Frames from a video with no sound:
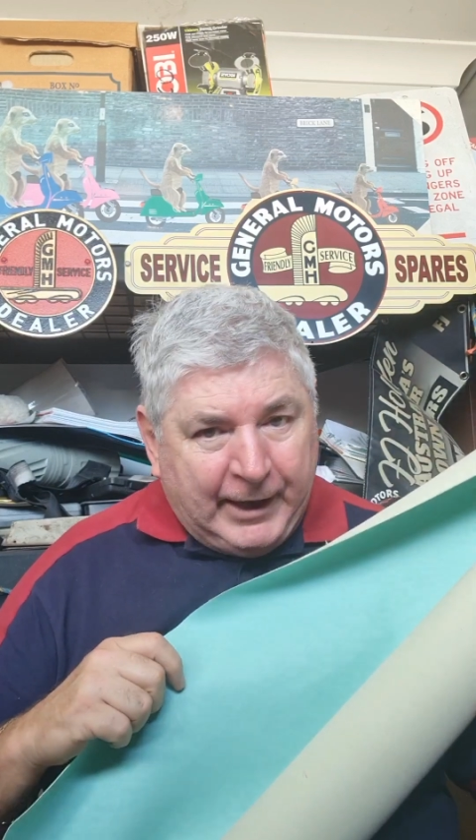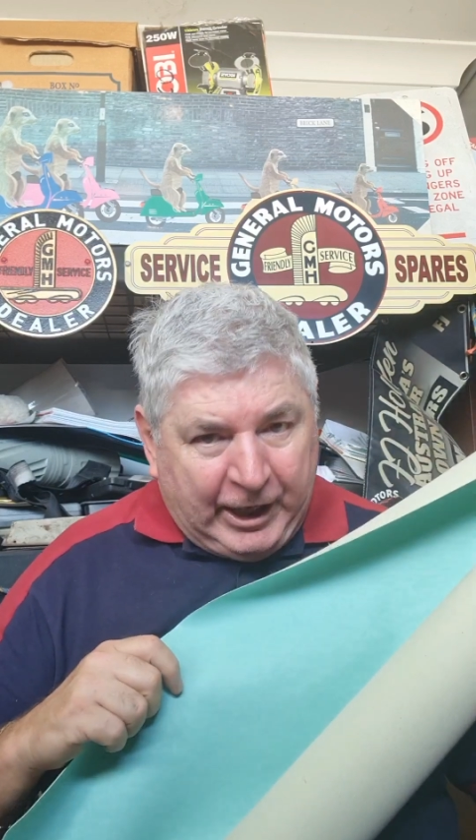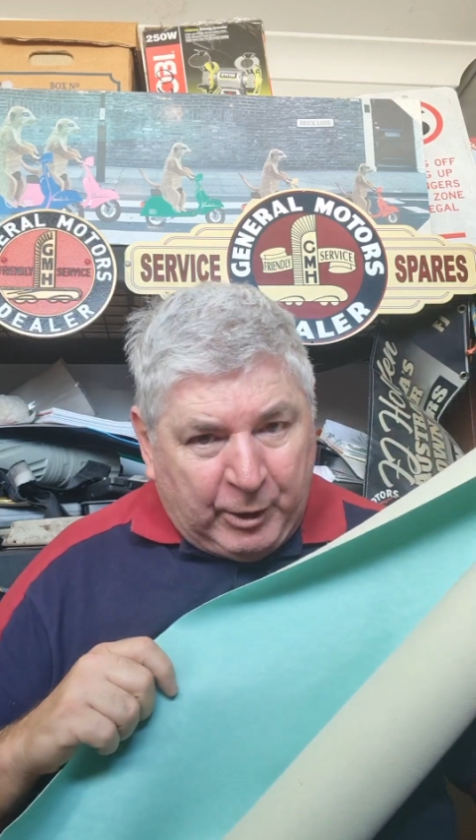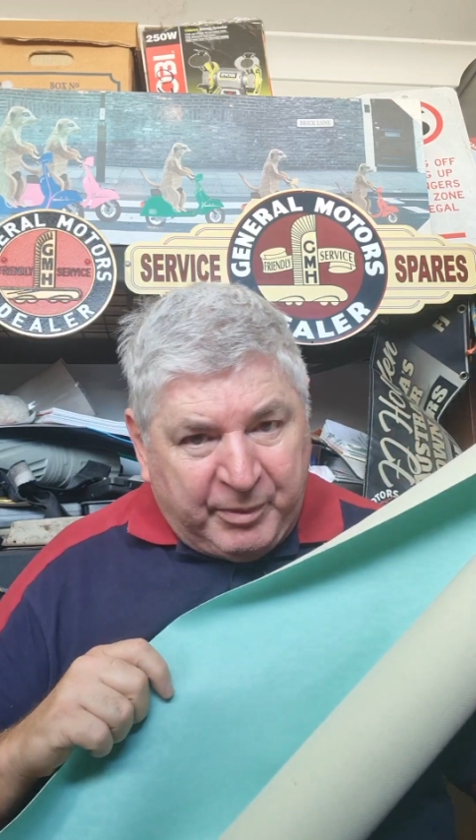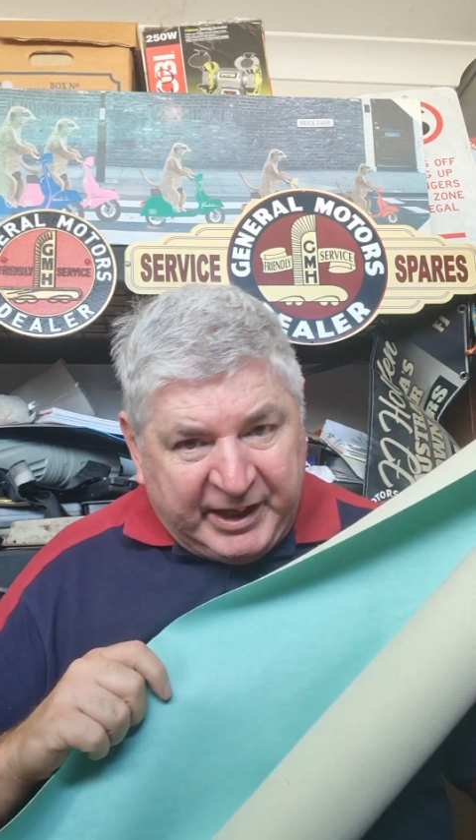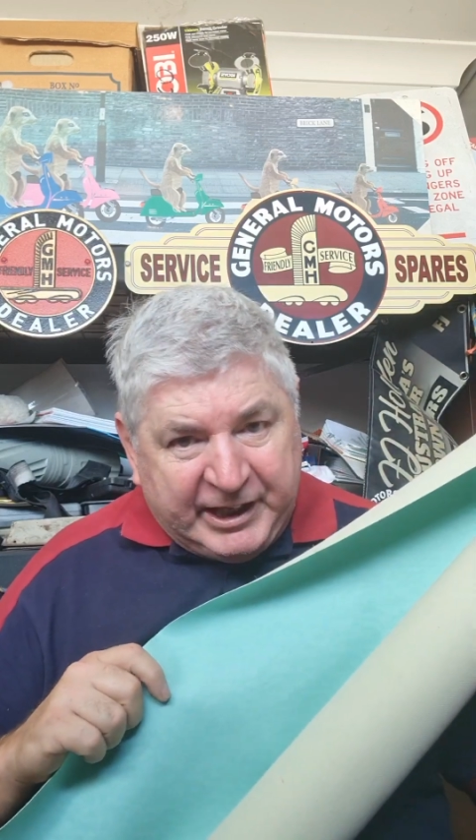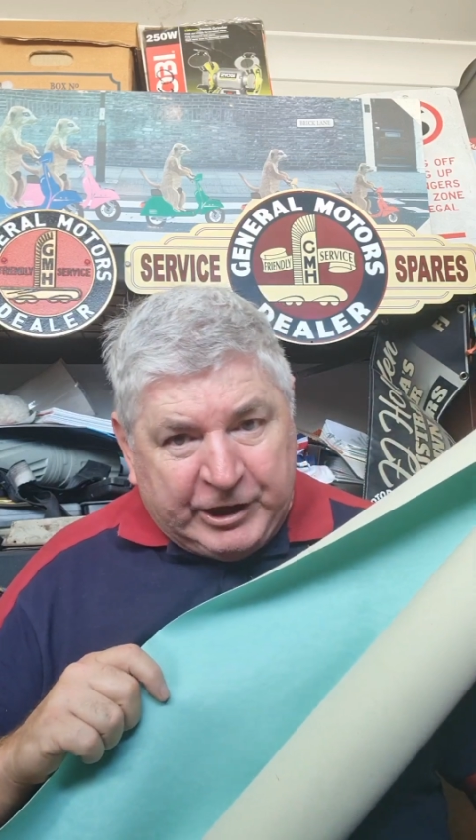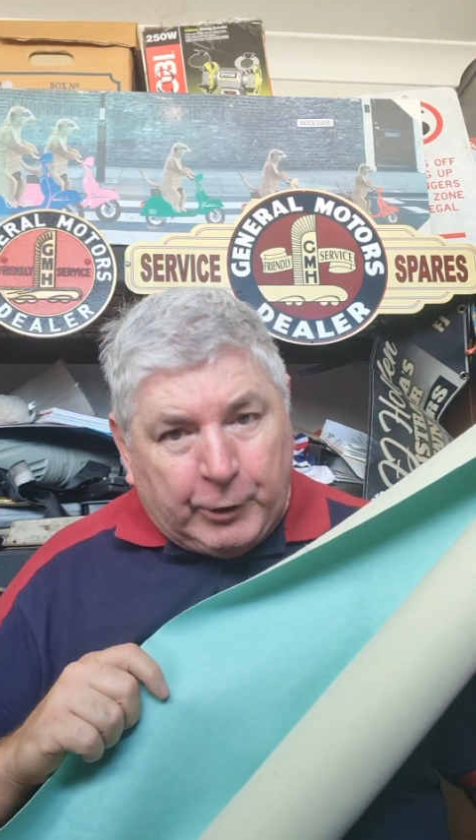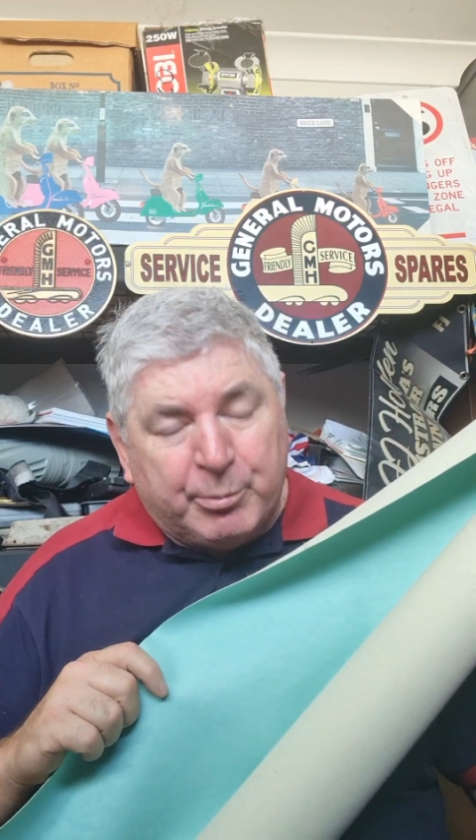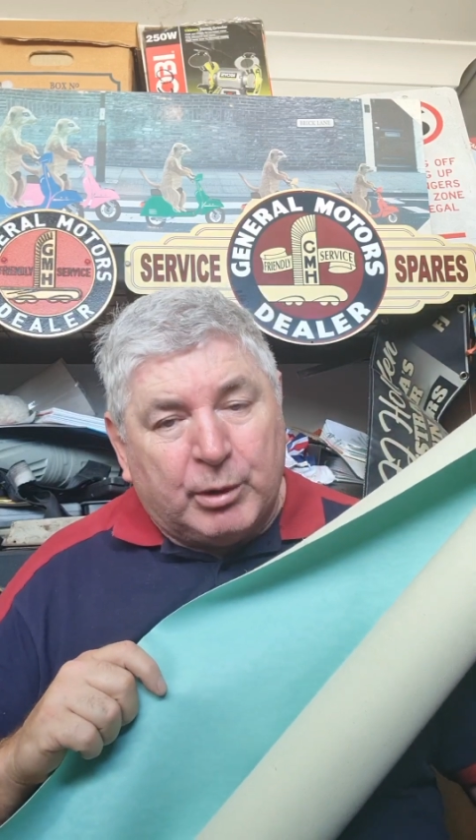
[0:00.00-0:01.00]
And I'm
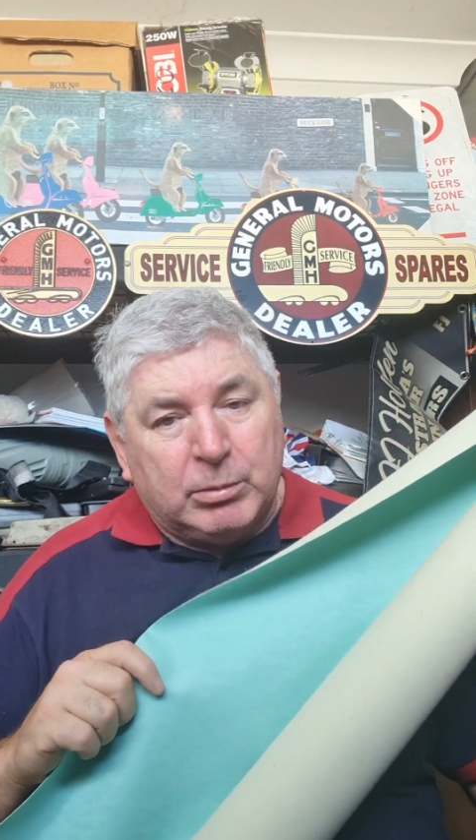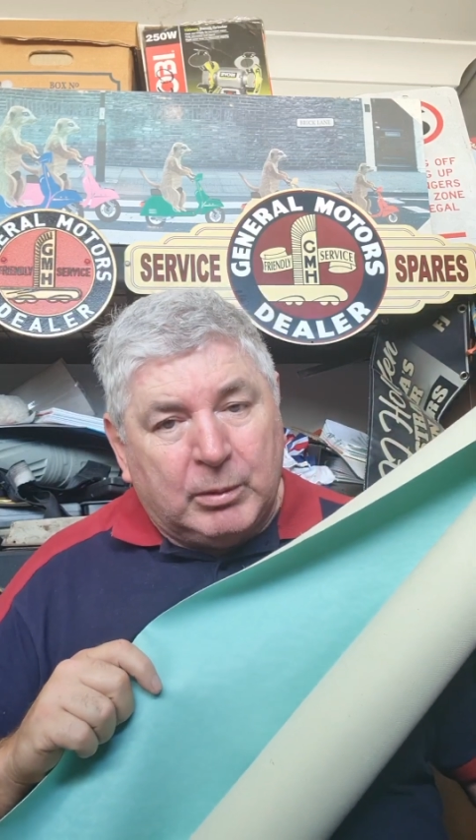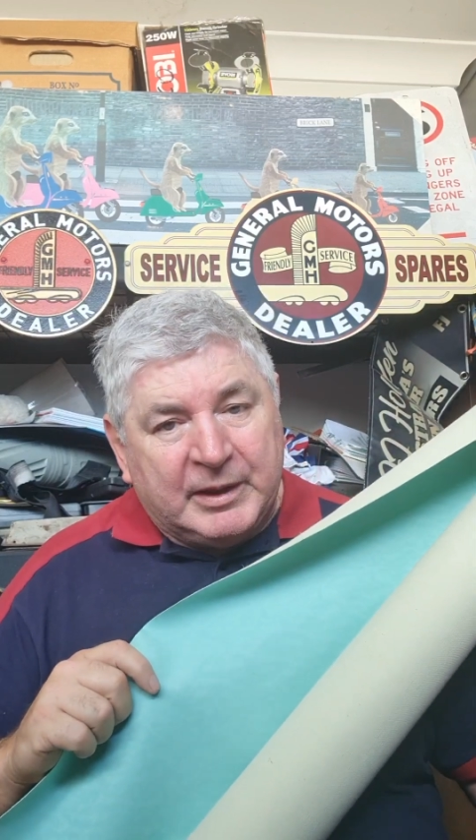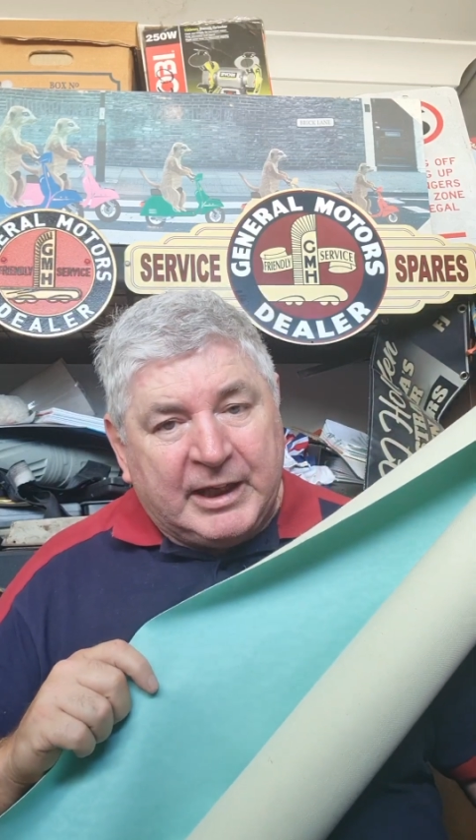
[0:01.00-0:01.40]
thinking I probably